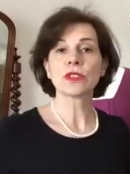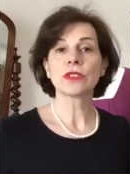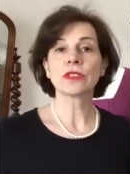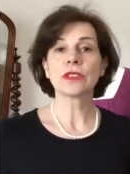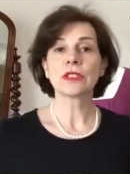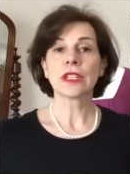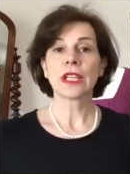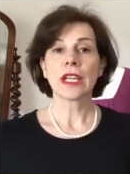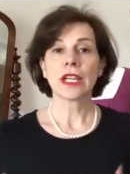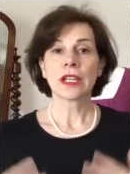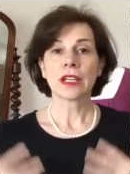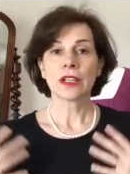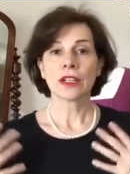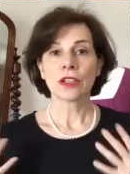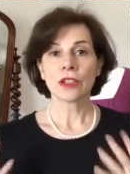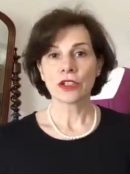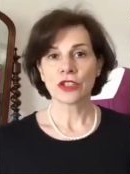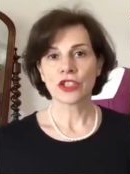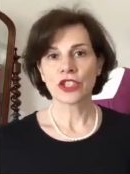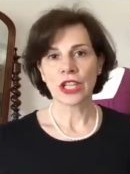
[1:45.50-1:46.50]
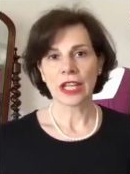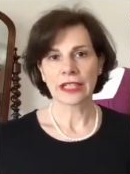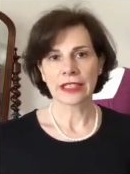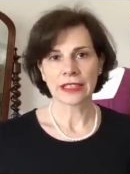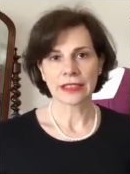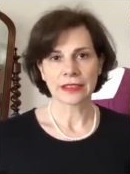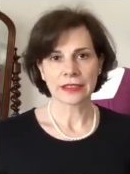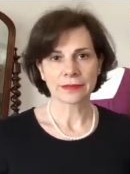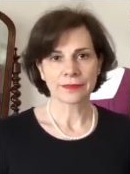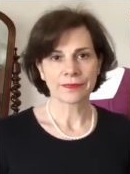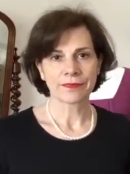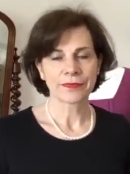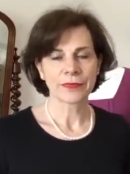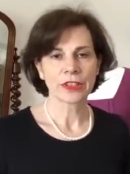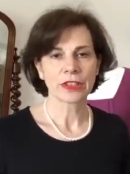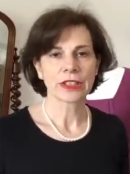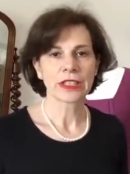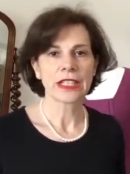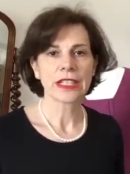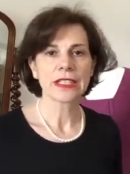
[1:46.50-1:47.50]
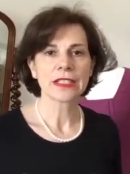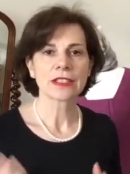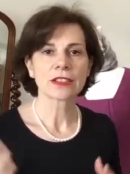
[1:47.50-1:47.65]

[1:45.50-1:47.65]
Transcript: one, a jacket. Okay,